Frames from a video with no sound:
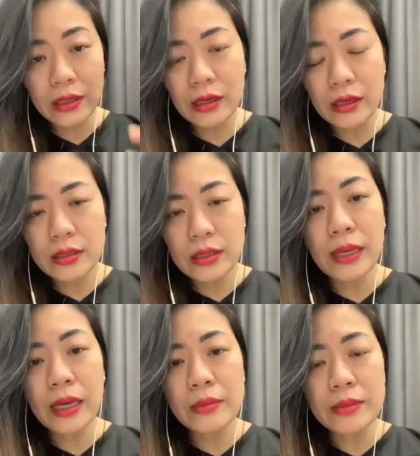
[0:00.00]

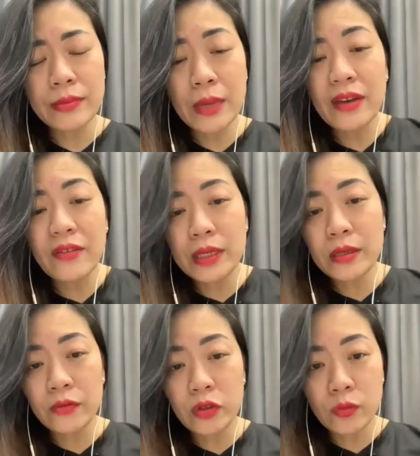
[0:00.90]
sometimes maybe I've bitten
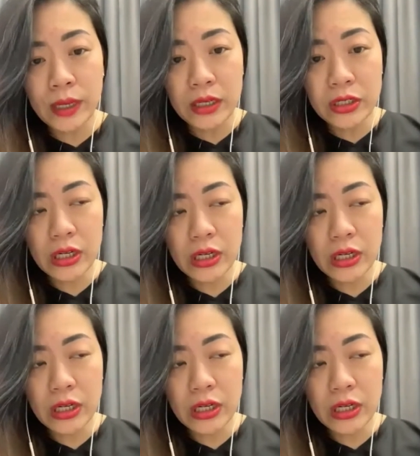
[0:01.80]
off too much.